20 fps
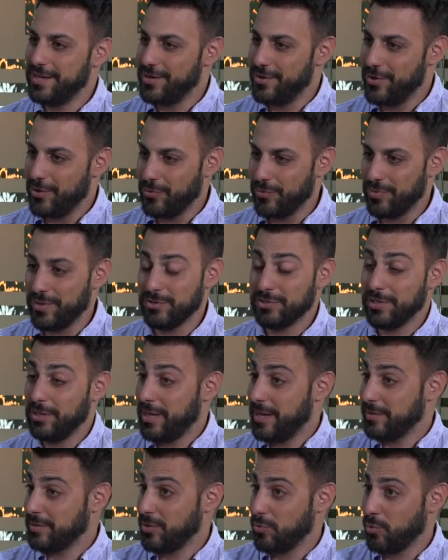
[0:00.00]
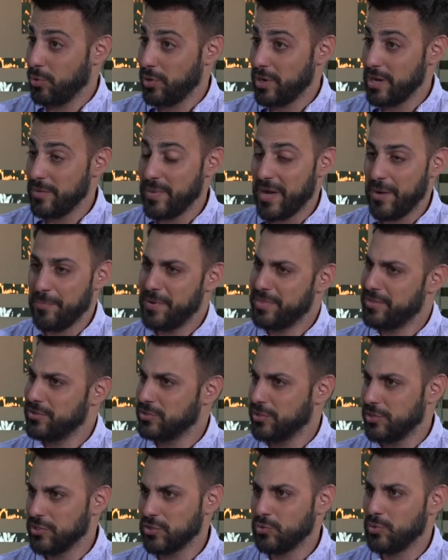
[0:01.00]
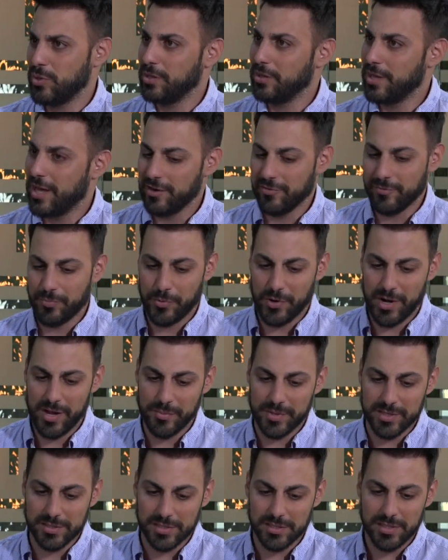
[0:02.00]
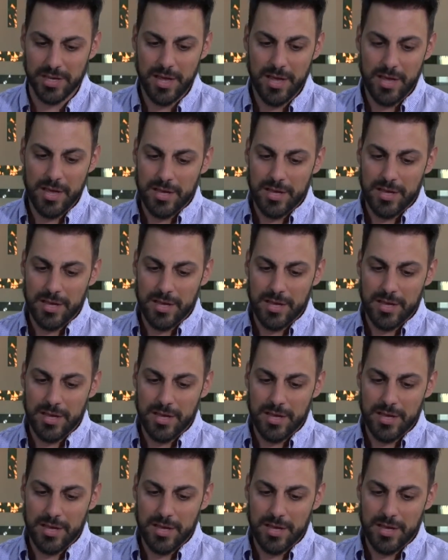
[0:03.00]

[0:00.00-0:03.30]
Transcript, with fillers: You know, there's a lot to worry about, but there's also a lot of promise.